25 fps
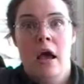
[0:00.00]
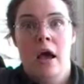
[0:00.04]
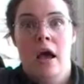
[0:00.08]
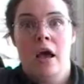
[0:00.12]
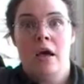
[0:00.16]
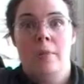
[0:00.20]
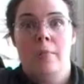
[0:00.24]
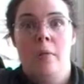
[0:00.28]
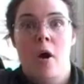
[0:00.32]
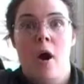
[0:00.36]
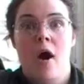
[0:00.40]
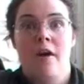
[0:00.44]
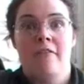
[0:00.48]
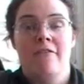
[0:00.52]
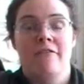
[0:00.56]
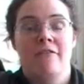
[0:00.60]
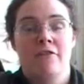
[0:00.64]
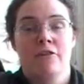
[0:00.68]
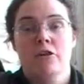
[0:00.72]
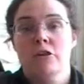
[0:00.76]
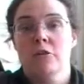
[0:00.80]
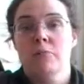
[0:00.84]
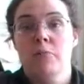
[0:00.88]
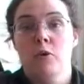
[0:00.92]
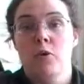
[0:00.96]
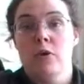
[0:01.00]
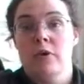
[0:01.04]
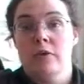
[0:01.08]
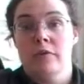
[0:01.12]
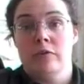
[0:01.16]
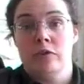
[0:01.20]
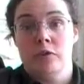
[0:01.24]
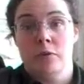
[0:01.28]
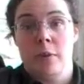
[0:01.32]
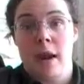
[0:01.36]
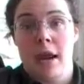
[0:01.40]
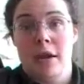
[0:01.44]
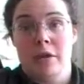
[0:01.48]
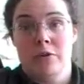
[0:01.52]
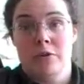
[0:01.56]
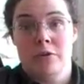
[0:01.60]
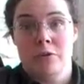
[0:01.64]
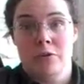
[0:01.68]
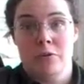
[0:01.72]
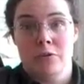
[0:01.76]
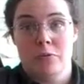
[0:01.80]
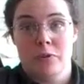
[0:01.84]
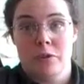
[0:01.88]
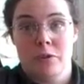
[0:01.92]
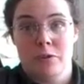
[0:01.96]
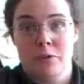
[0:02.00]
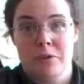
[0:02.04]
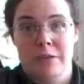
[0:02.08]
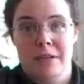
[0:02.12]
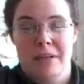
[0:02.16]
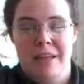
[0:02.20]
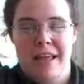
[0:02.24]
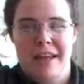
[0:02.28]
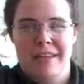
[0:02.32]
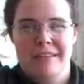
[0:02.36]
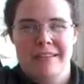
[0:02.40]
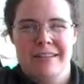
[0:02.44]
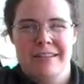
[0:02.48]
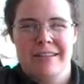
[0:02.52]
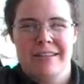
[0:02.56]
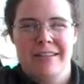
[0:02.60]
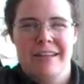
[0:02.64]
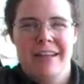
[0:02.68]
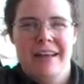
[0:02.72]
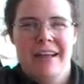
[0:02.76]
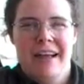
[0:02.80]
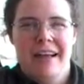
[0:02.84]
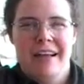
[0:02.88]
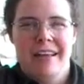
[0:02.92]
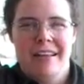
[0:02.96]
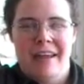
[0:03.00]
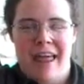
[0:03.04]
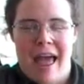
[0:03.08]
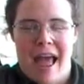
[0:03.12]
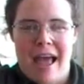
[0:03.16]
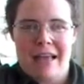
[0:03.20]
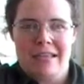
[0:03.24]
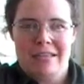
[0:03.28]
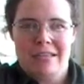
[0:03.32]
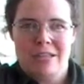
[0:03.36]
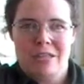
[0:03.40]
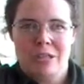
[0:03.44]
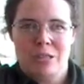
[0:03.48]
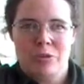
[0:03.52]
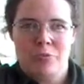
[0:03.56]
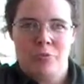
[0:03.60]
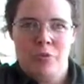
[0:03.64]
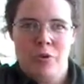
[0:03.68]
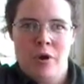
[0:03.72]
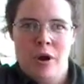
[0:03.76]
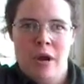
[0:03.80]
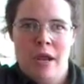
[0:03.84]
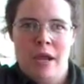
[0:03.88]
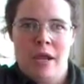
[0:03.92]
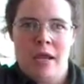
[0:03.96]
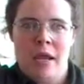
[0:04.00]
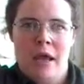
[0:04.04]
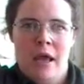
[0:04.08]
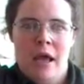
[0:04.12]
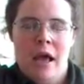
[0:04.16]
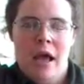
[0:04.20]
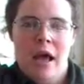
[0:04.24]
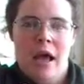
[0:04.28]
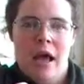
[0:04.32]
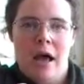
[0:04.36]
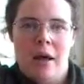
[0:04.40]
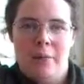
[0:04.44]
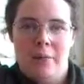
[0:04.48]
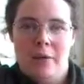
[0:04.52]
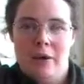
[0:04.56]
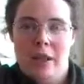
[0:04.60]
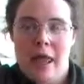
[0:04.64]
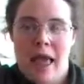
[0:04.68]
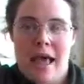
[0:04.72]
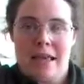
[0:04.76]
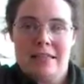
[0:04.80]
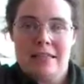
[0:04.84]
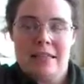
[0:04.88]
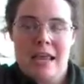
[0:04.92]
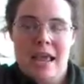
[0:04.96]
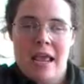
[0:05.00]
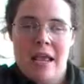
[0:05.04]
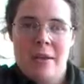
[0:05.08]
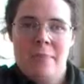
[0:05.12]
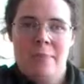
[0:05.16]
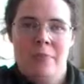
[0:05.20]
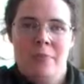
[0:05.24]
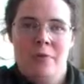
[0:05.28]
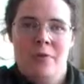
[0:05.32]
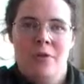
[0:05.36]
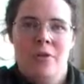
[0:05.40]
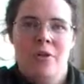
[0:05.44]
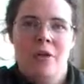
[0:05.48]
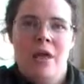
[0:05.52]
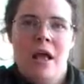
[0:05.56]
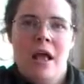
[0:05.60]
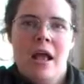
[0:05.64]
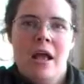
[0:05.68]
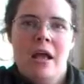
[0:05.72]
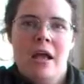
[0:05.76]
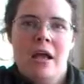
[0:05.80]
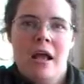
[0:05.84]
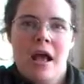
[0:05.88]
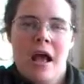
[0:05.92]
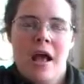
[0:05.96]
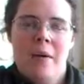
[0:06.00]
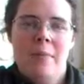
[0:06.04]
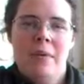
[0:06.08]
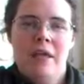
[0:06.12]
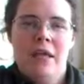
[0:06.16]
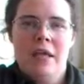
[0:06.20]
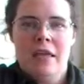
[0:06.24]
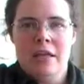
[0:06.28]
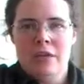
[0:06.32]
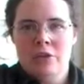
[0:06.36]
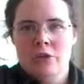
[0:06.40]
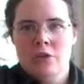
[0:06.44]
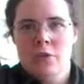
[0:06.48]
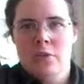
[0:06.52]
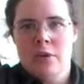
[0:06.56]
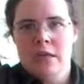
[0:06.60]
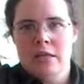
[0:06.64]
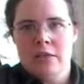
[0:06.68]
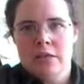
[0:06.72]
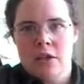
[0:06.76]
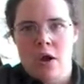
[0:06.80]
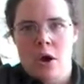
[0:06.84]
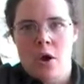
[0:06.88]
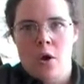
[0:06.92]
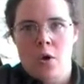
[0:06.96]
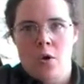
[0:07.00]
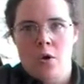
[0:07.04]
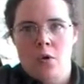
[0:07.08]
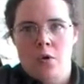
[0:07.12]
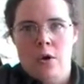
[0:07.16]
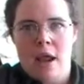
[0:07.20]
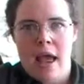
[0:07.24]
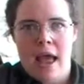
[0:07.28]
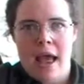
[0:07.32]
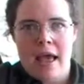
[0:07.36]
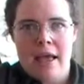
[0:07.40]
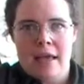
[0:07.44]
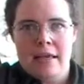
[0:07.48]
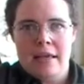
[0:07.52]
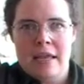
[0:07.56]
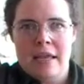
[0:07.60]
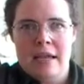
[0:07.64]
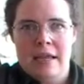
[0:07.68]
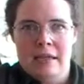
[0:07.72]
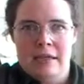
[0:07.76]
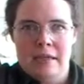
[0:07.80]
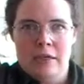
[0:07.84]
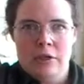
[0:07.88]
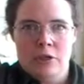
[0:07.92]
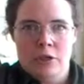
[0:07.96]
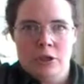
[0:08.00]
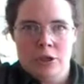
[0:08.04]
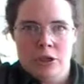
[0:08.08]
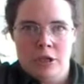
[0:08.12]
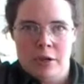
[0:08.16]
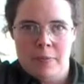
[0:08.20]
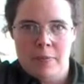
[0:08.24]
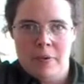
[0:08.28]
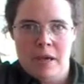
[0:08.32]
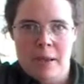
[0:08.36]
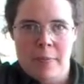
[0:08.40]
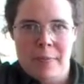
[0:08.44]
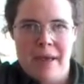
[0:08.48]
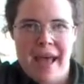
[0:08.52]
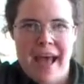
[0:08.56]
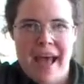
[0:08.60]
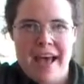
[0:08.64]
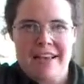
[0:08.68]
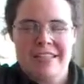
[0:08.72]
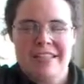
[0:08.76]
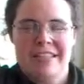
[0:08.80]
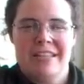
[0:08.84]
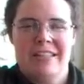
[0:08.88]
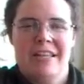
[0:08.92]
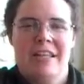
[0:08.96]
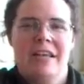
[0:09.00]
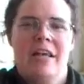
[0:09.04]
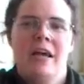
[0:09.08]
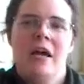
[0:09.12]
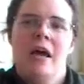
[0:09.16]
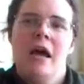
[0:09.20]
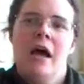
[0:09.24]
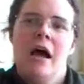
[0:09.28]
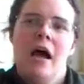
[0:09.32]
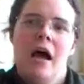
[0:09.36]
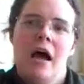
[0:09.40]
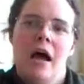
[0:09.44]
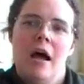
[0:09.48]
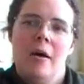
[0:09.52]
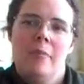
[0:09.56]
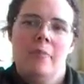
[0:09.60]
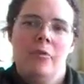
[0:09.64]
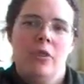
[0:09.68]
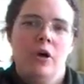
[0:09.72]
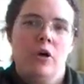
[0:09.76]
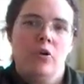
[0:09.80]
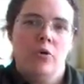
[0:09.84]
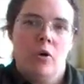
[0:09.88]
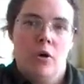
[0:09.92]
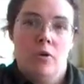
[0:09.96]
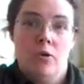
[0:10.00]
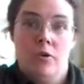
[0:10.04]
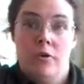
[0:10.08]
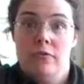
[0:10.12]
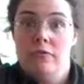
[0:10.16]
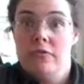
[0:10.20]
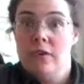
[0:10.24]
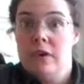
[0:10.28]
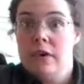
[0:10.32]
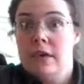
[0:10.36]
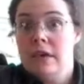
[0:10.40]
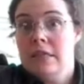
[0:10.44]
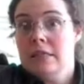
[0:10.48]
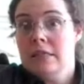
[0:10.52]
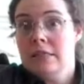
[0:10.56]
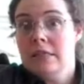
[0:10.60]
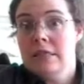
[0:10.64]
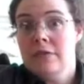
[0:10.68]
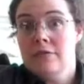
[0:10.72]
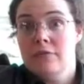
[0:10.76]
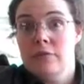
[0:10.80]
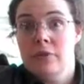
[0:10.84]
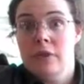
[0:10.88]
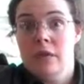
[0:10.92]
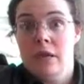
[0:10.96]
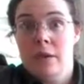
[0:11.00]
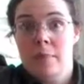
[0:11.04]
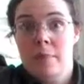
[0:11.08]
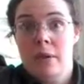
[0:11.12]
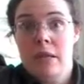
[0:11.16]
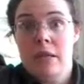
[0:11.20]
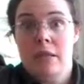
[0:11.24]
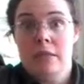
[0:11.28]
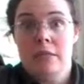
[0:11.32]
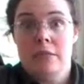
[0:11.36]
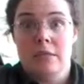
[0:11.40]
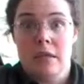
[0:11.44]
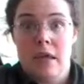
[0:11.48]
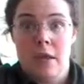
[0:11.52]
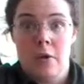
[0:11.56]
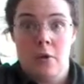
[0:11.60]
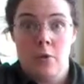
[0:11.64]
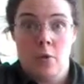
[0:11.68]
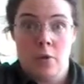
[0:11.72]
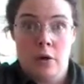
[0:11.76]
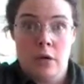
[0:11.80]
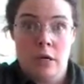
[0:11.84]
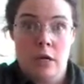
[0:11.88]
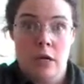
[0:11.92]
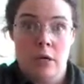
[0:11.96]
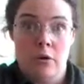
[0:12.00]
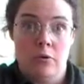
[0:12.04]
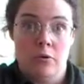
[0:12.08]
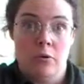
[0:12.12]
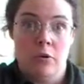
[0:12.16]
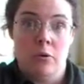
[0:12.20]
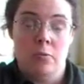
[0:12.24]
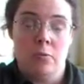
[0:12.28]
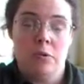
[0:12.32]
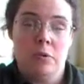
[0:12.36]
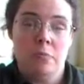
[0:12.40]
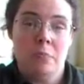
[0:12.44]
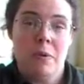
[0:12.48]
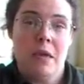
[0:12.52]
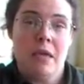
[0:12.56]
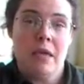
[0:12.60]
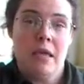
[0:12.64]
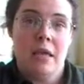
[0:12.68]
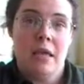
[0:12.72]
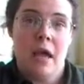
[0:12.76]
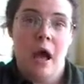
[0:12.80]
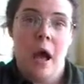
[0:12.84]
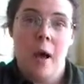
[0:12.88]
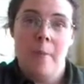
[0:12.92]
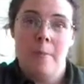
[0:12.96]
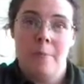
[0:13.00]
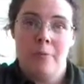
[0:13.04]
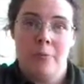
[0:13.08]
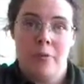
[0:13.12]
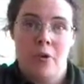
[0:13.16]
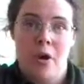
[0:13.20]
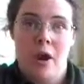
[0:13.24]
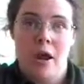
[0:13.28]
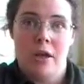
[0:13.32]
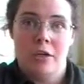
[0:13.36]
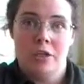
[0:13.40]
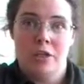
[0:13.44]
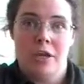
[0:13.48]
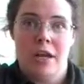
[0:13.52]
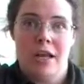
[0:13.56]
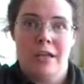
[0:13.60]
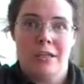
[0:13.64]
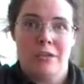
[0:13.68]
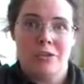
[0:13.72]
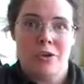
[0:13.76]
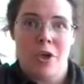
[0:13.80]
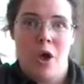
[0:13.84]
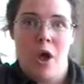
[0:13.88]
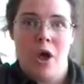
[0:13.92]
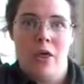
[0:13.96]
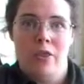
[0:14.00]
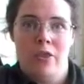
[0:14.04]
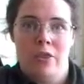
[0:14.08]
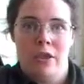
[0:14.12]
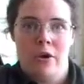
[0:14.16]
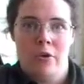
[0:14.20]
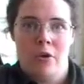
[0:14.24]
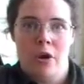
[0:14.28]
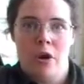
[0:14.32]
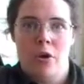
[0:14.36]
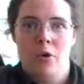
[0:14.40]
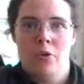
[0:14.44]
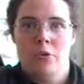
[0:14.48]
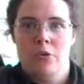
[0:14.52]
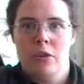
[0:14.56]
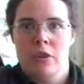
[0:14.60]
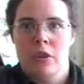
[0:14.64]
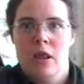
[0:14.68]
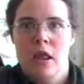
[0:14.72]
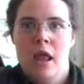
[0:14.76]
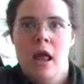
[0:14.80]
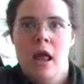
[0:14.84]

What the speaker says: our first board of directors, which was elected last spring or last April, coming into its own in a leadership capacity, the growth of various different committees and working groups picking up projects on their own,